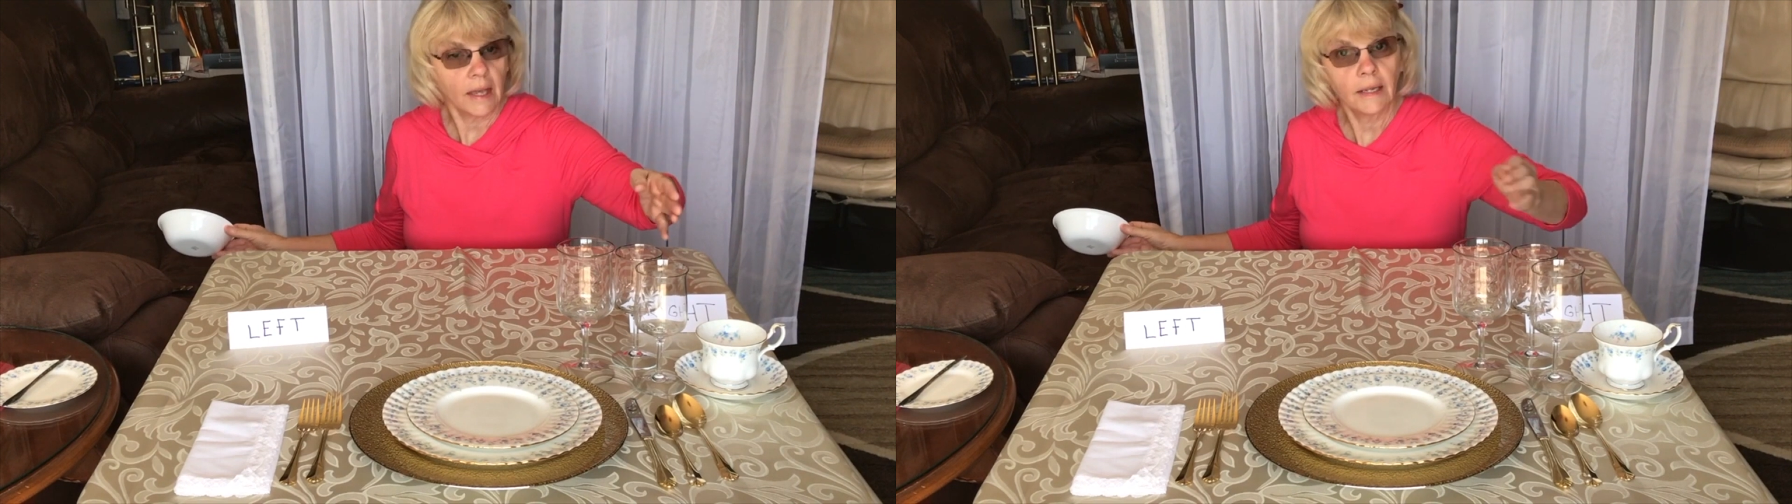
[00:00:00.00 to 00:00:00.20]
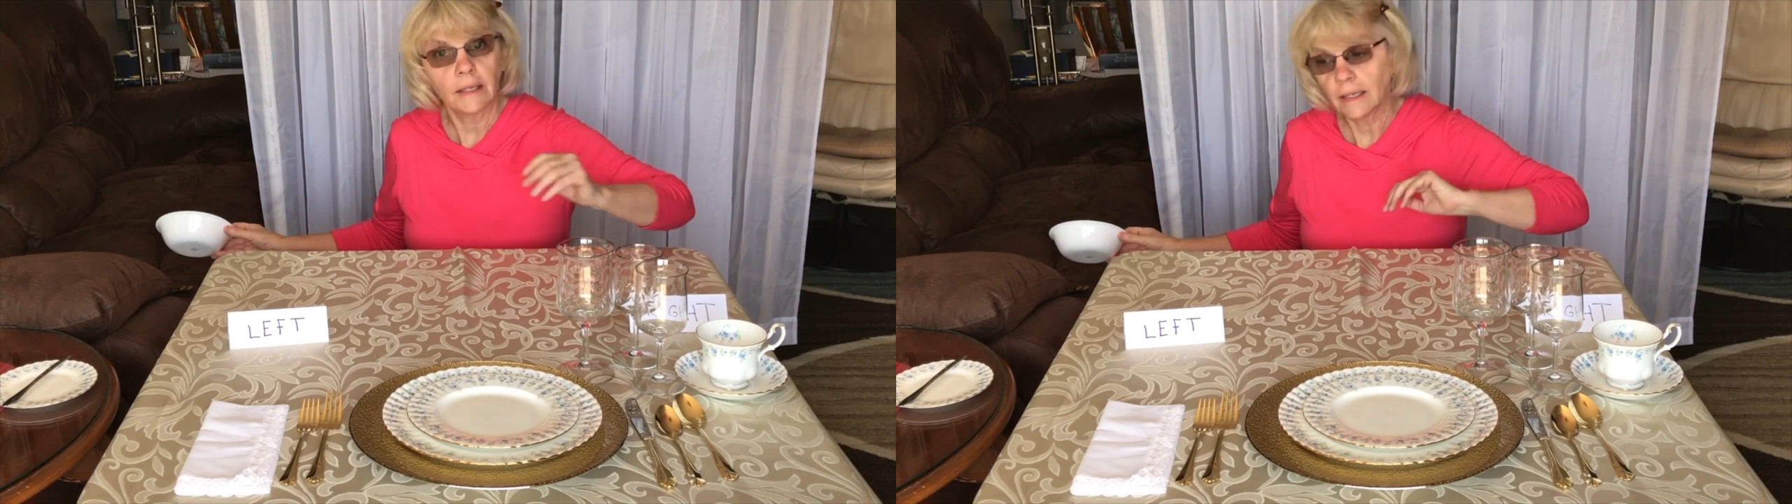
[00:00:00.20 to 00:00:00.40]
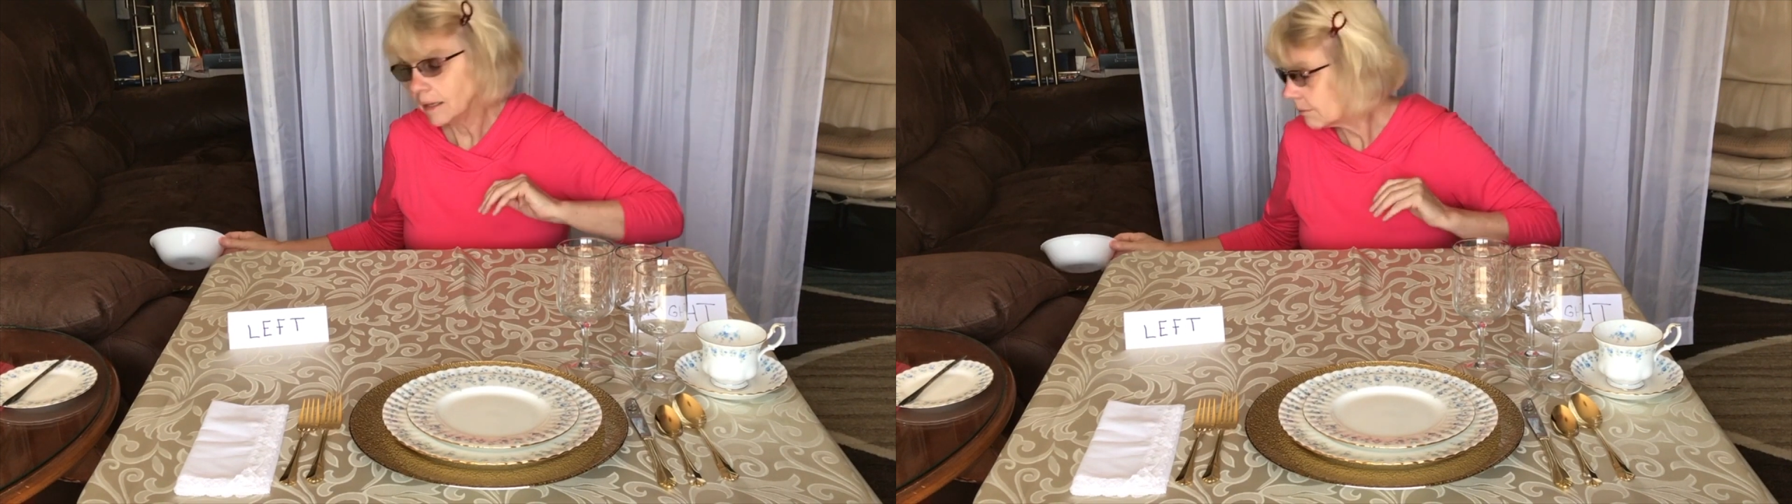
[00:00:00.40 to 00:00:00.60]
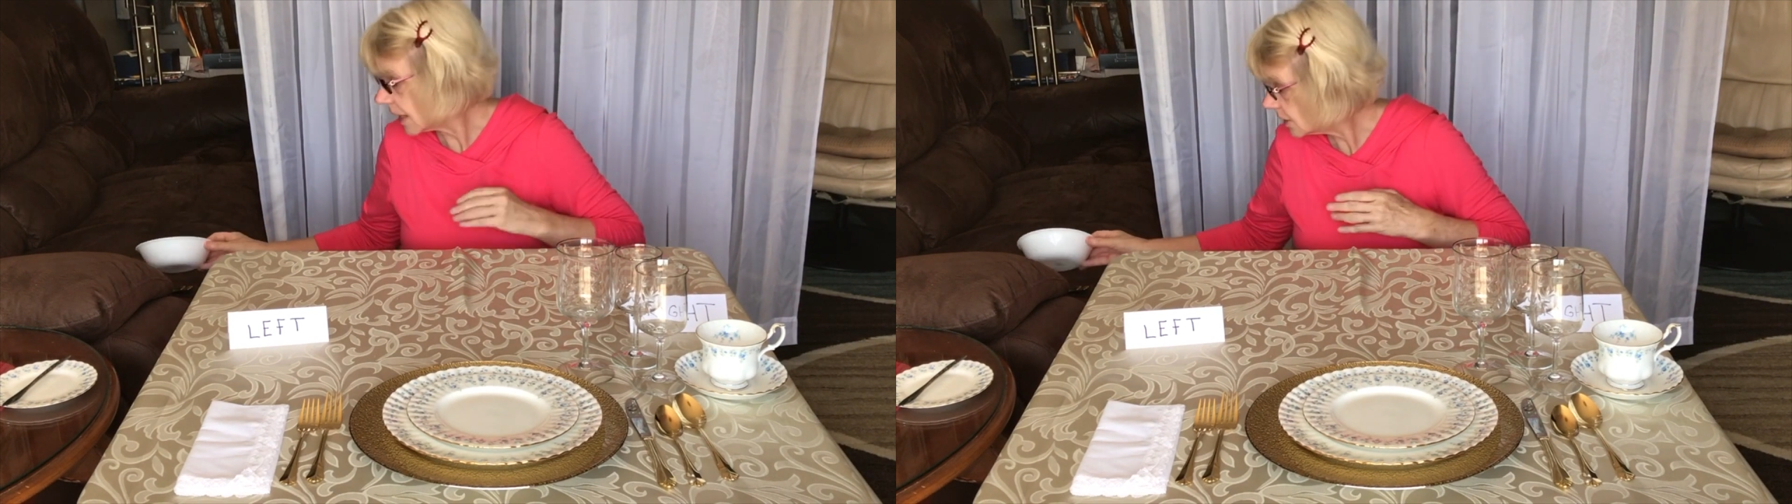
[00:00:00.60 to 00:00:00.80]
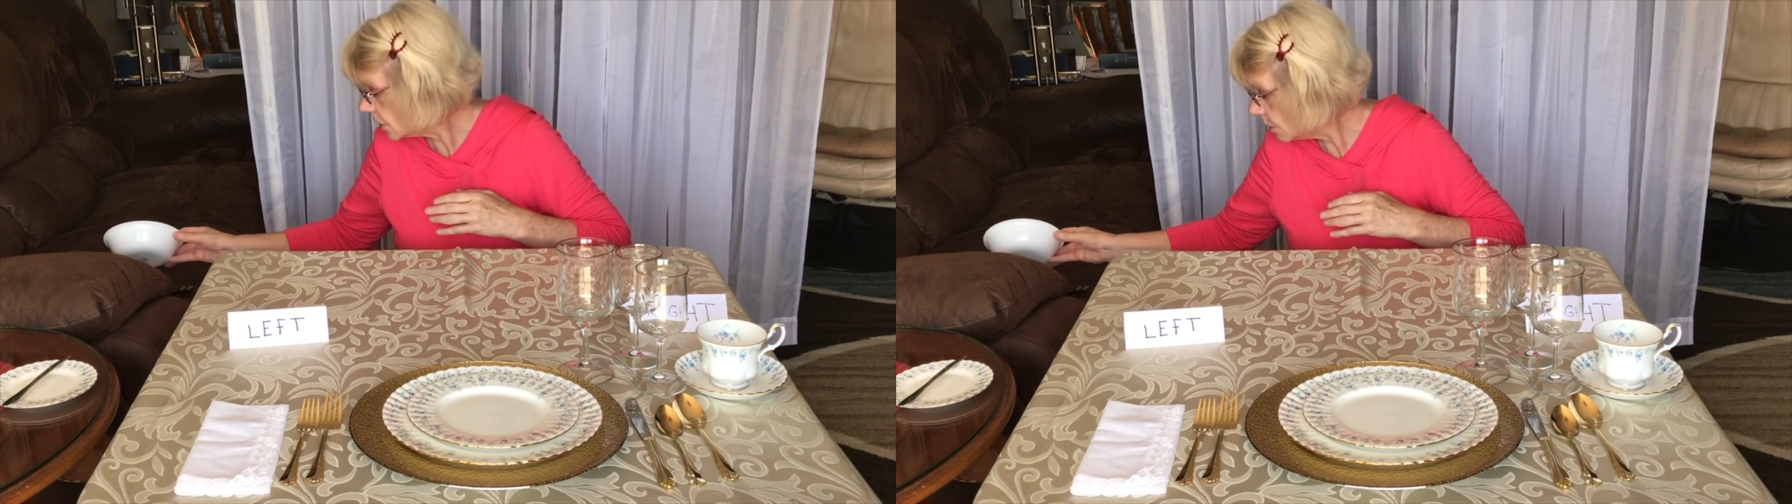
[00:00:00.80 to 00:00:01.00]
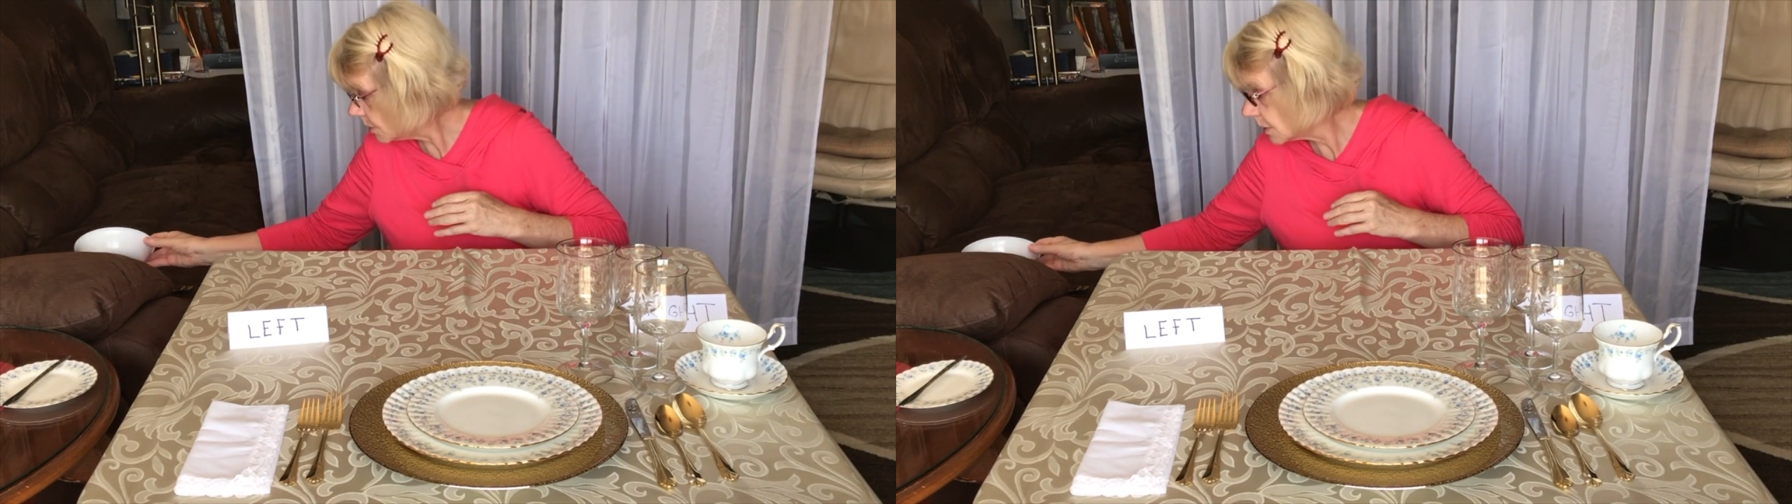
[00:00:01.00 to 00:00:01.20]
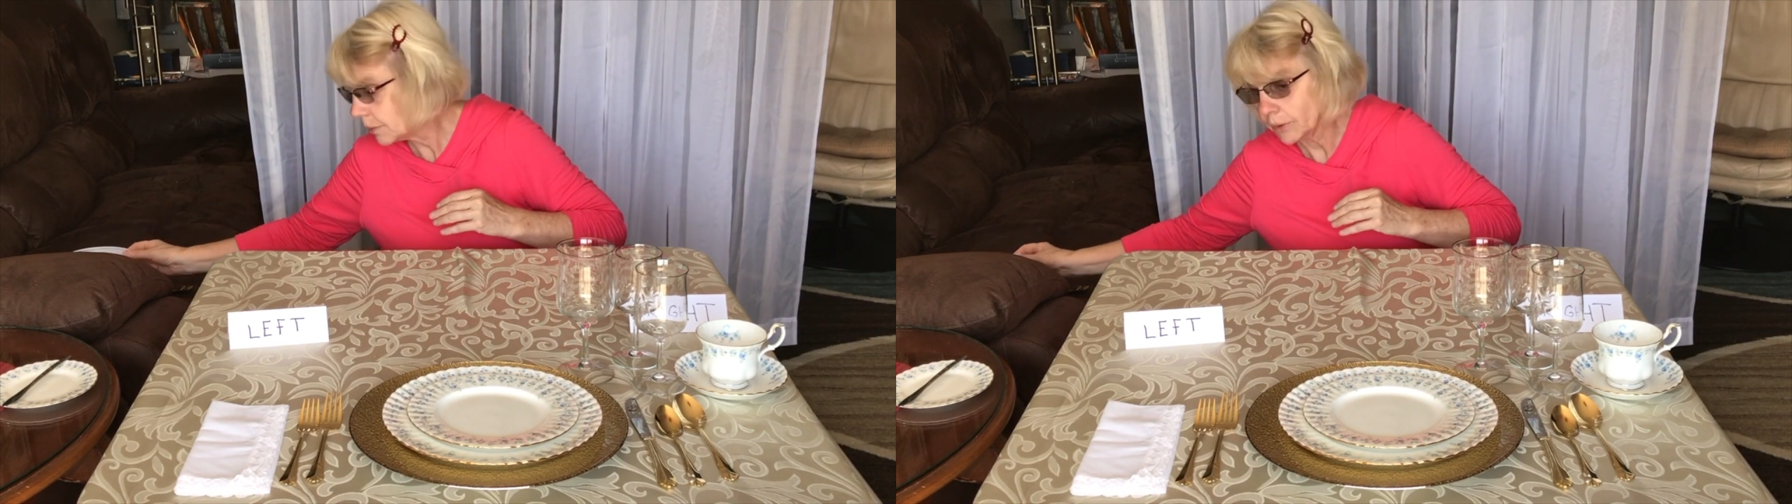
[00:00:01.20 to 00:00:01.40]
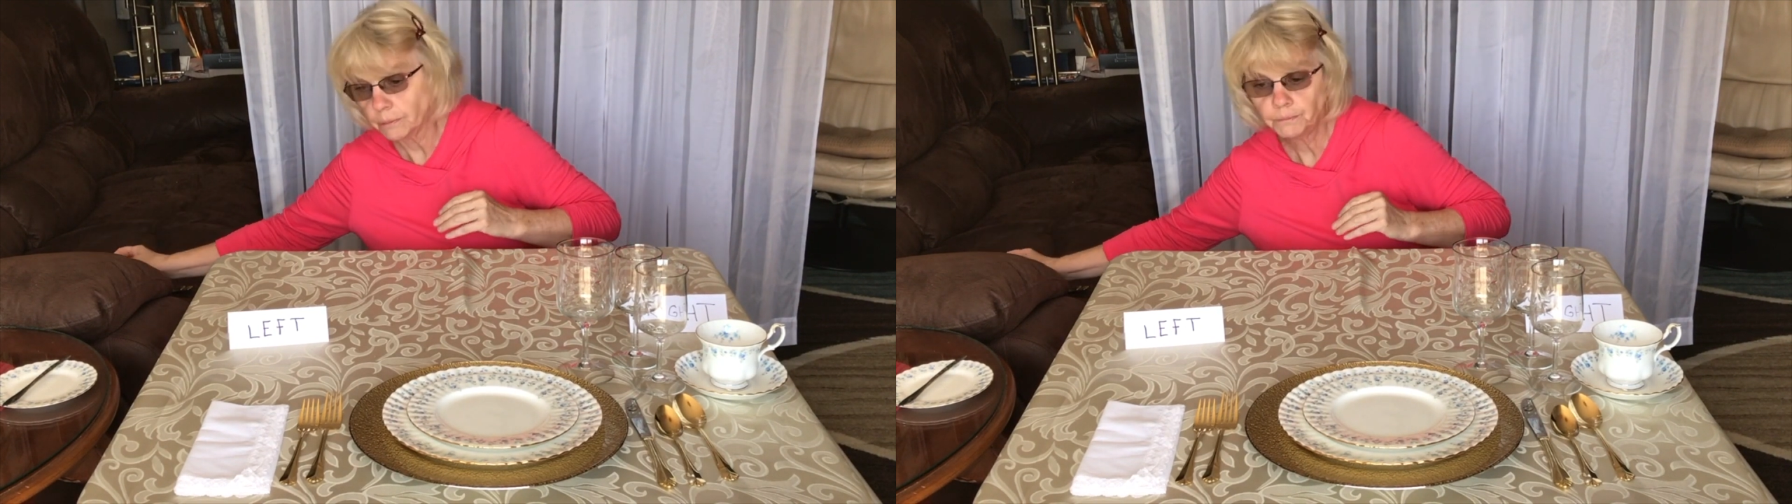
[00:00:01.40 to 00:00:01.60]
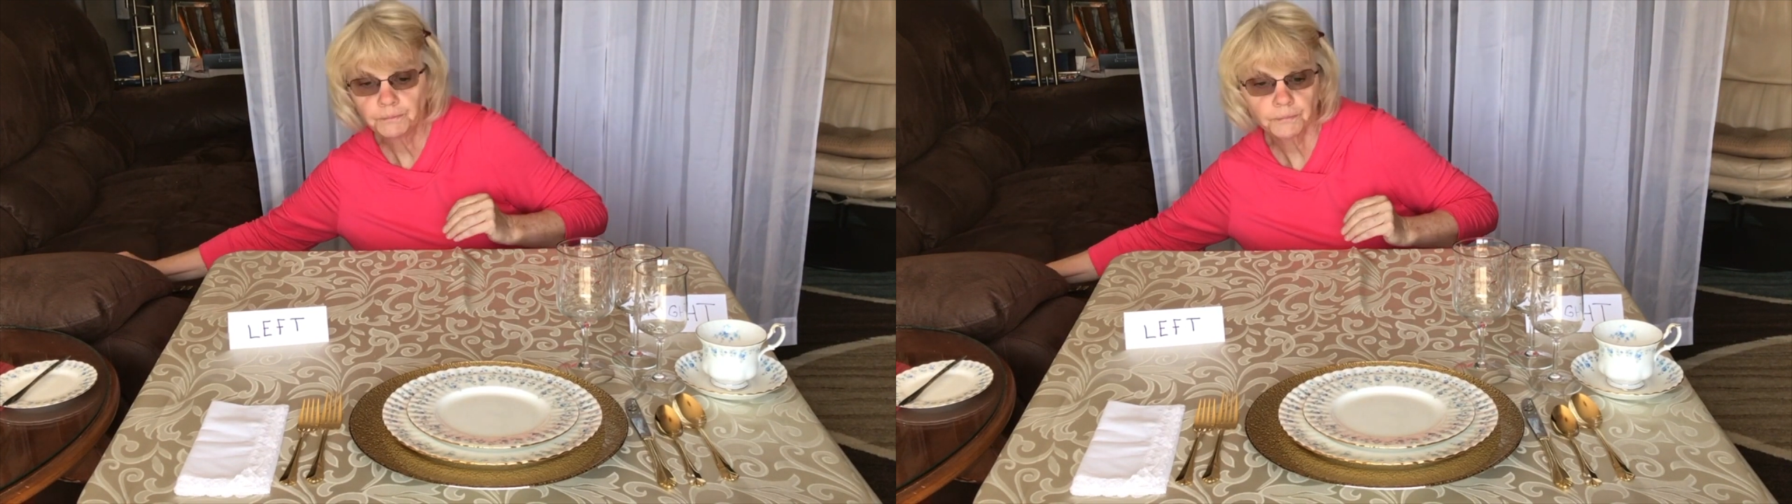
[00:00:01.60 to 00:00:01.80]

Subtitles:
ahead and leave my soup spoon.